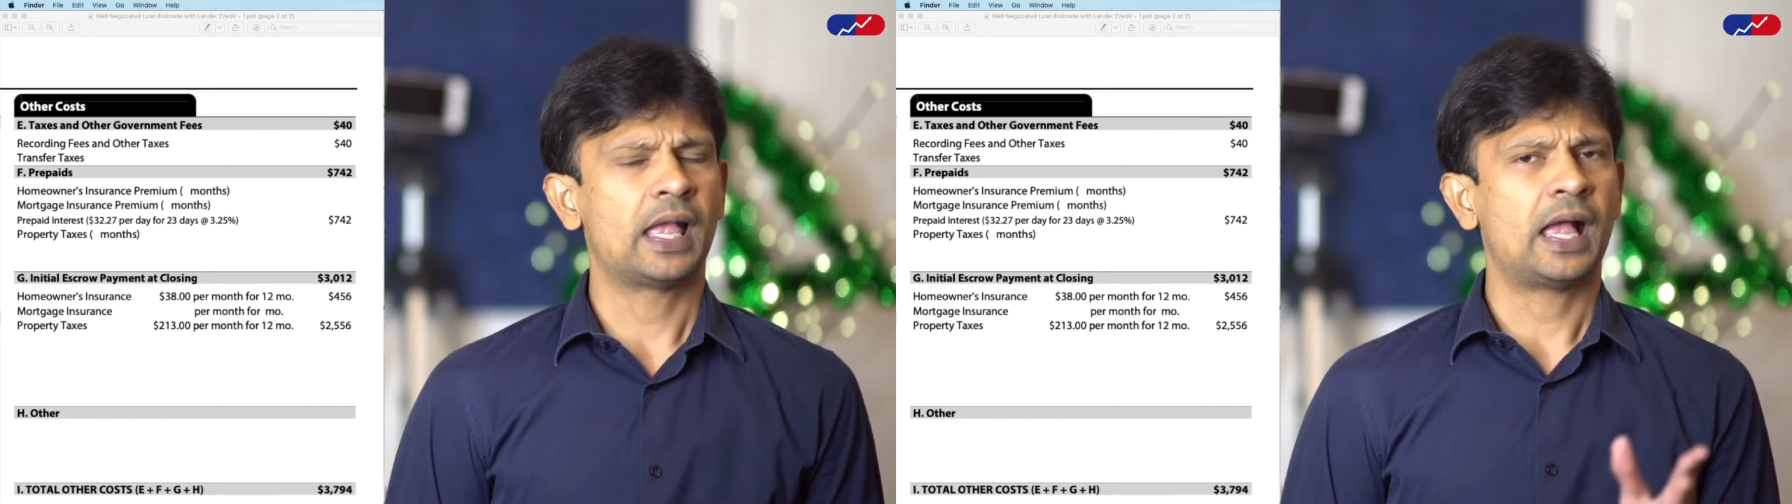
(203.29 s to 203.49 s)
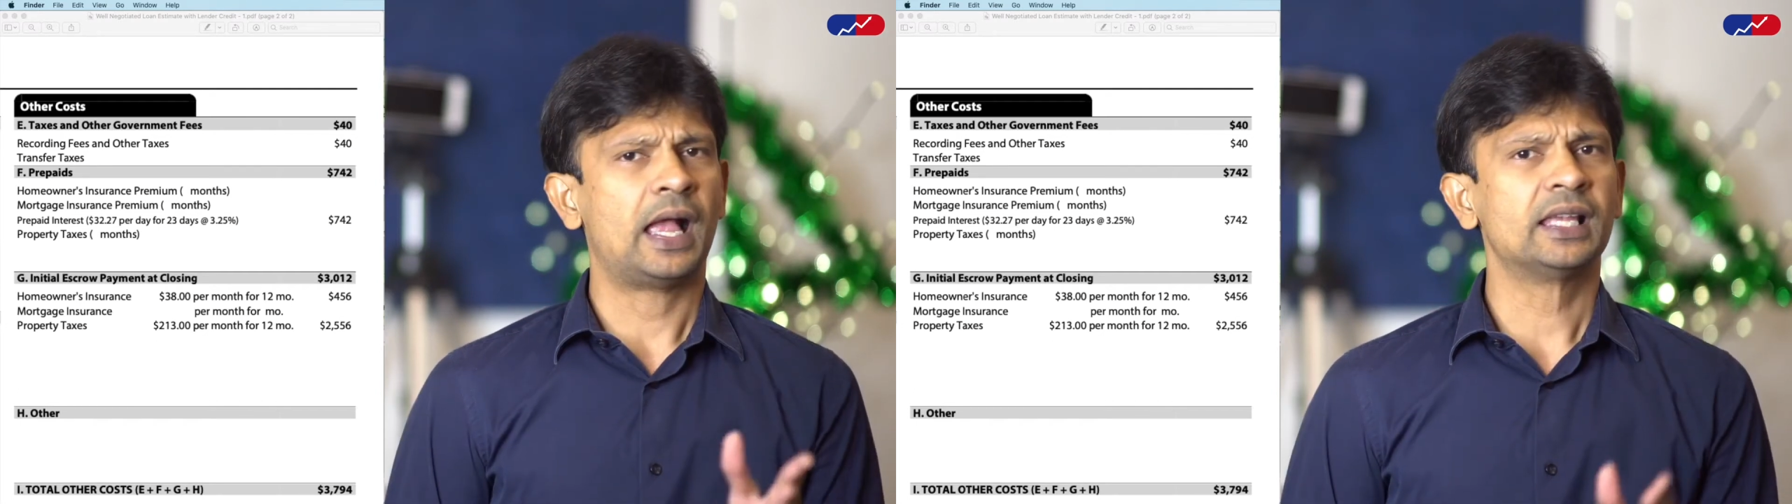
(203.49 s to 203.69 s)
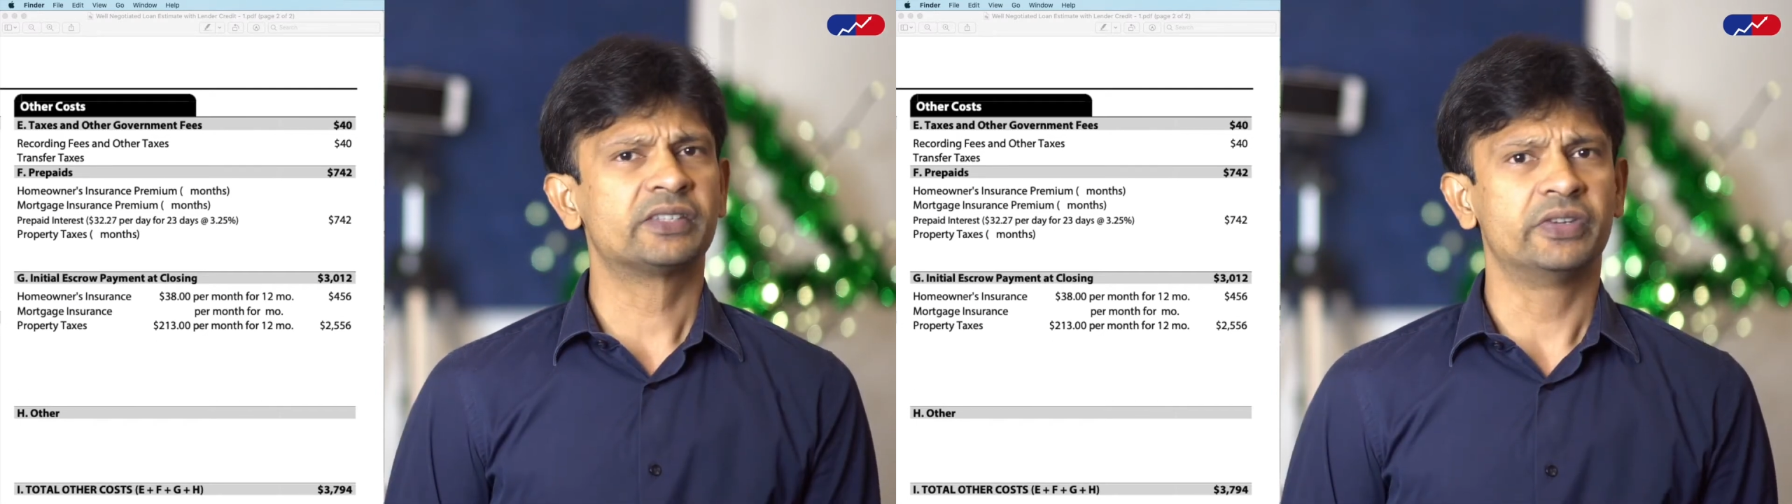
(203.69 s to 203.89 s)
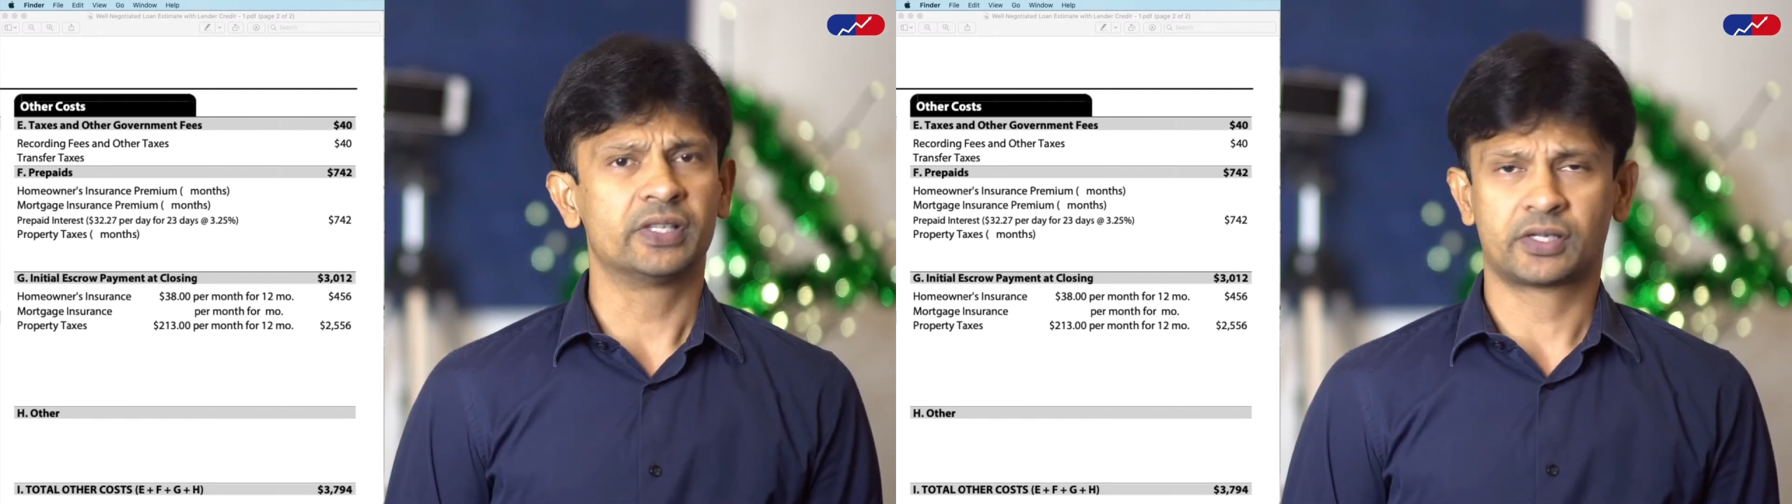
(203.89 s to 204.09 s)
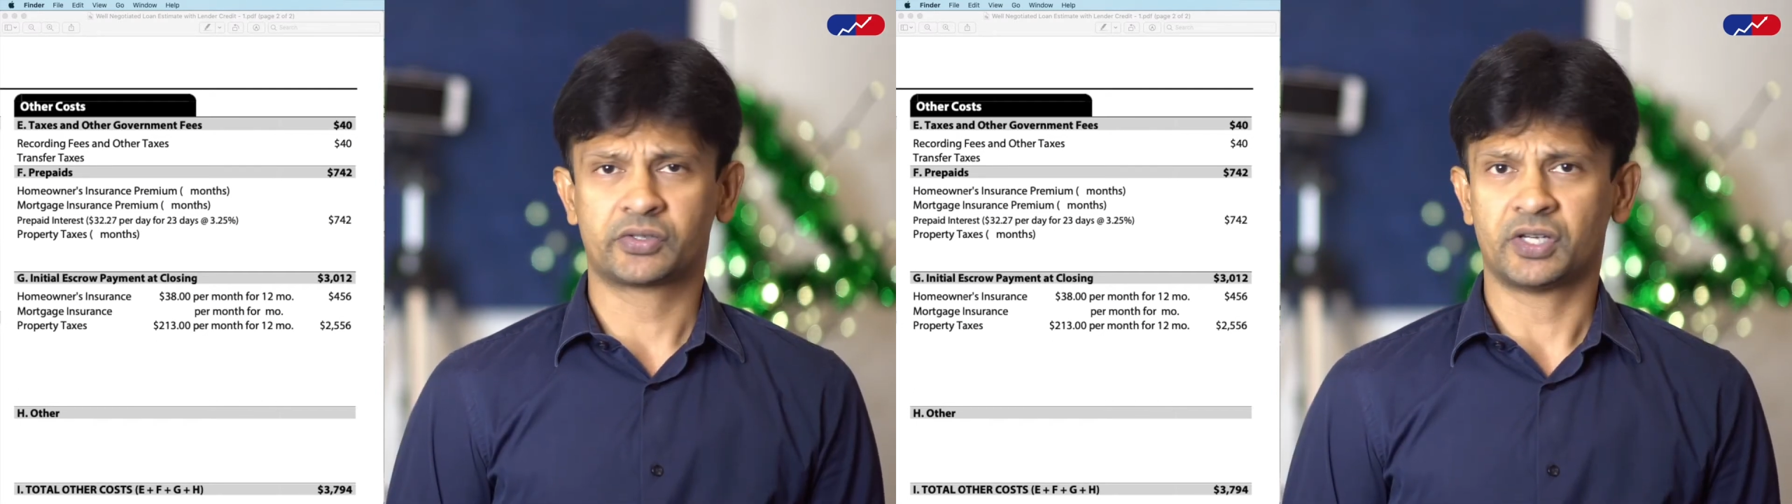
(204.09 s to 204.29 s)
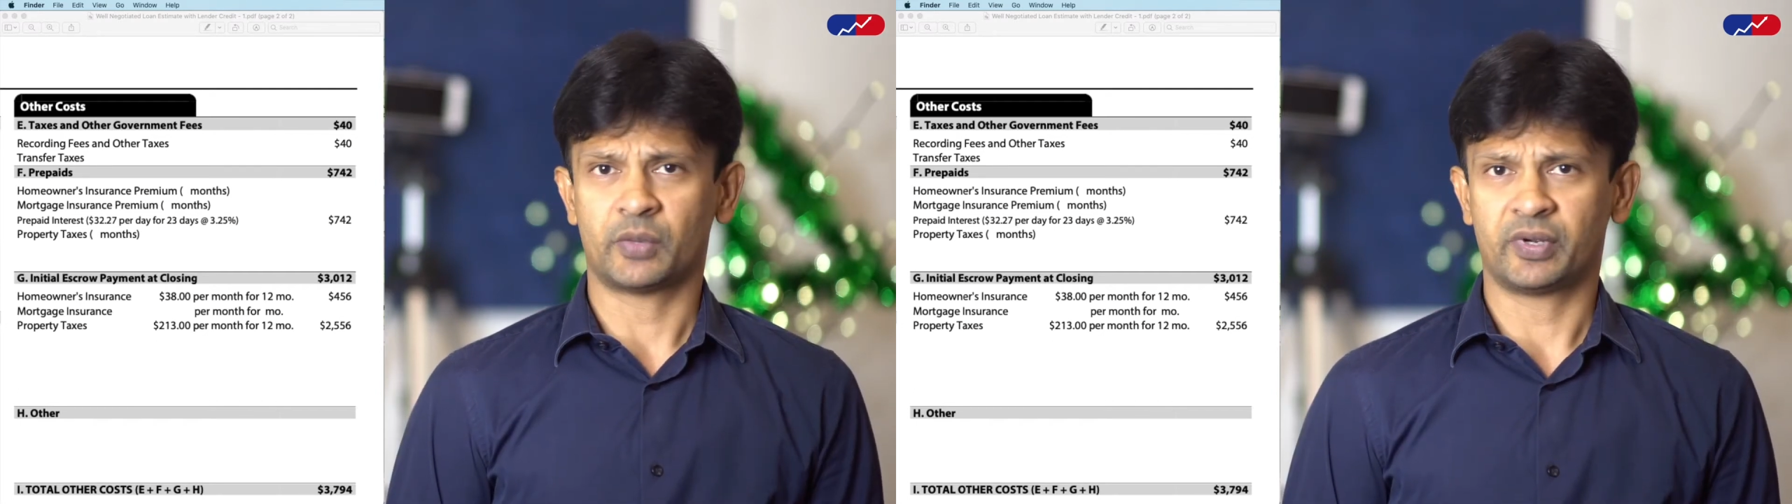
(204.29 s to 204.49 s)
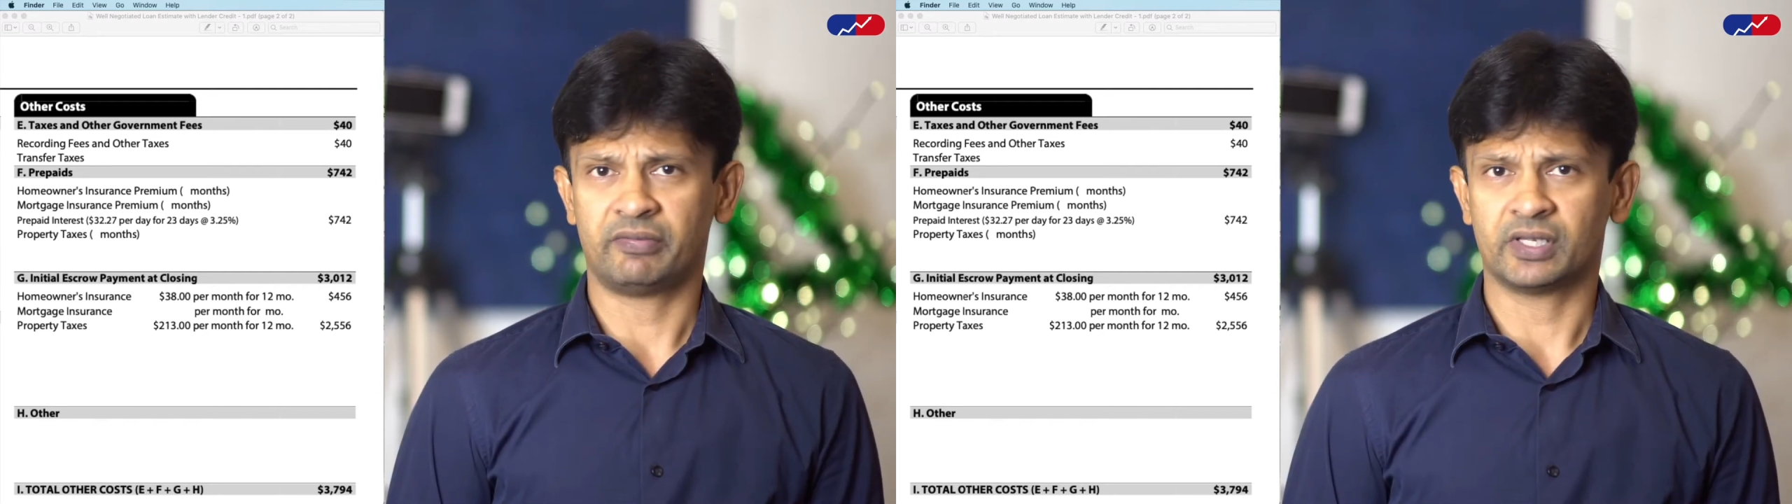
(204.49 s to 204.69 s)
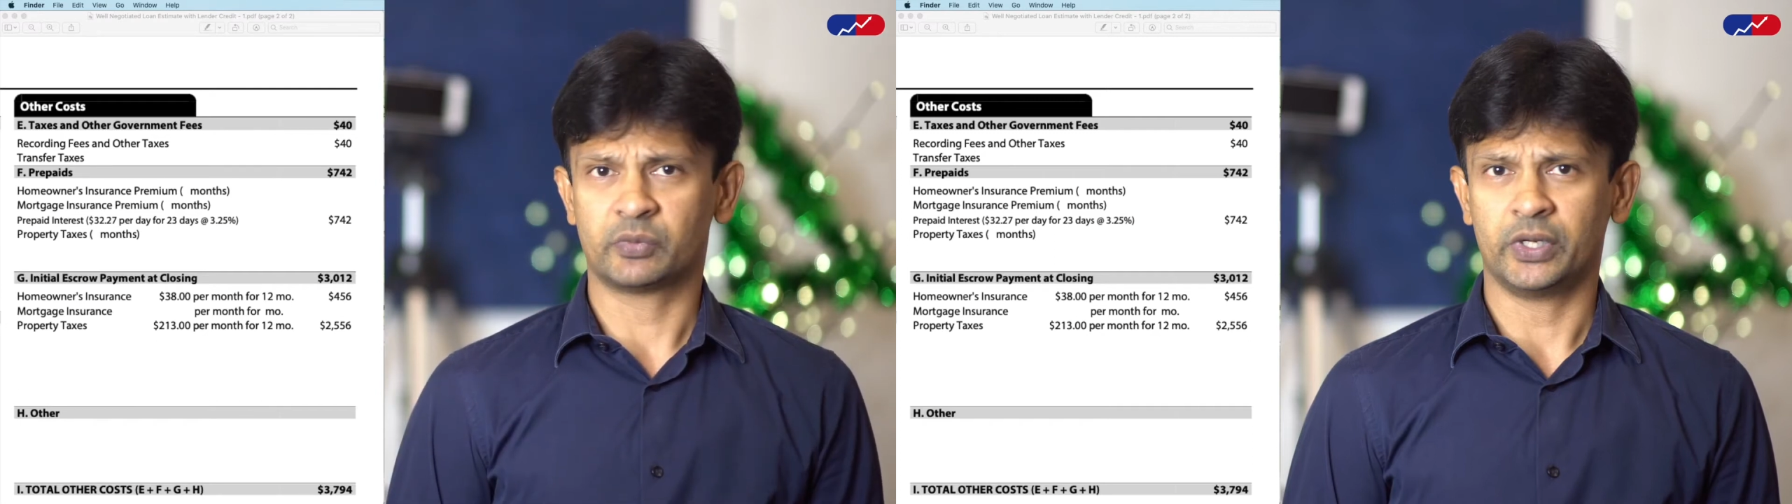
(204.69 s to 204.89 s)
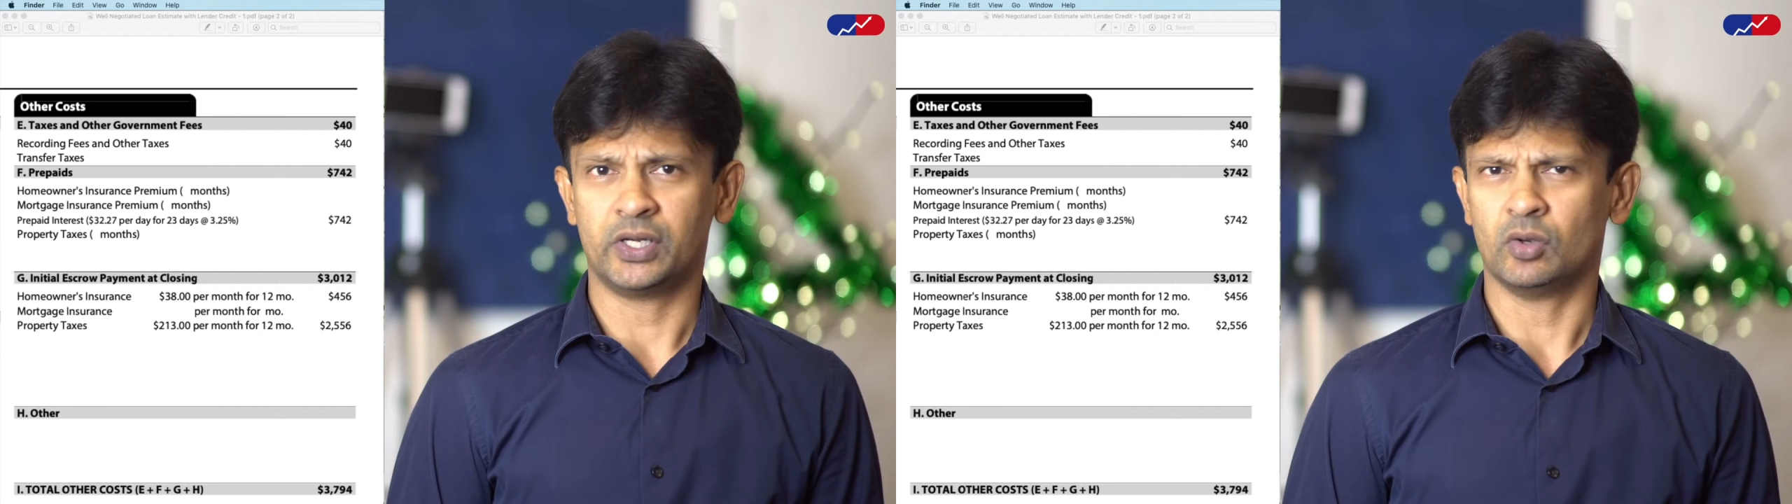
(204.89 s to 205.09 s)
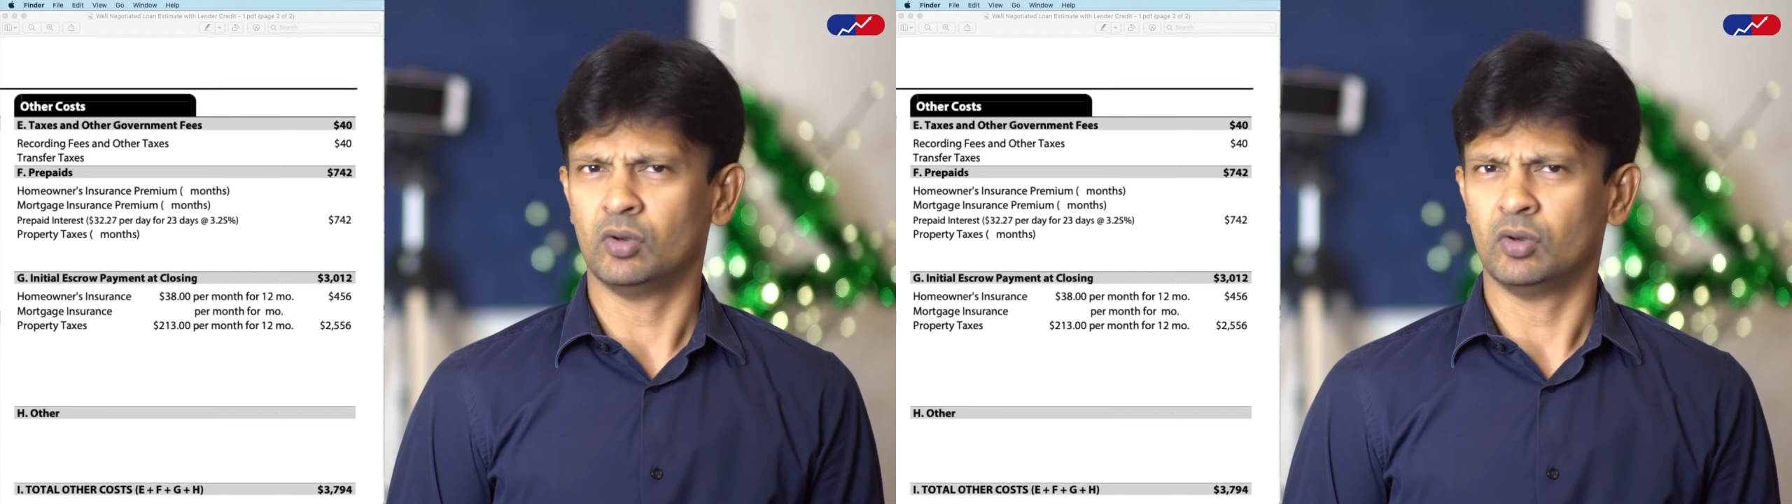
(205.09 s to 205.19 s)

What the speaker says: As we discussed in our previous video,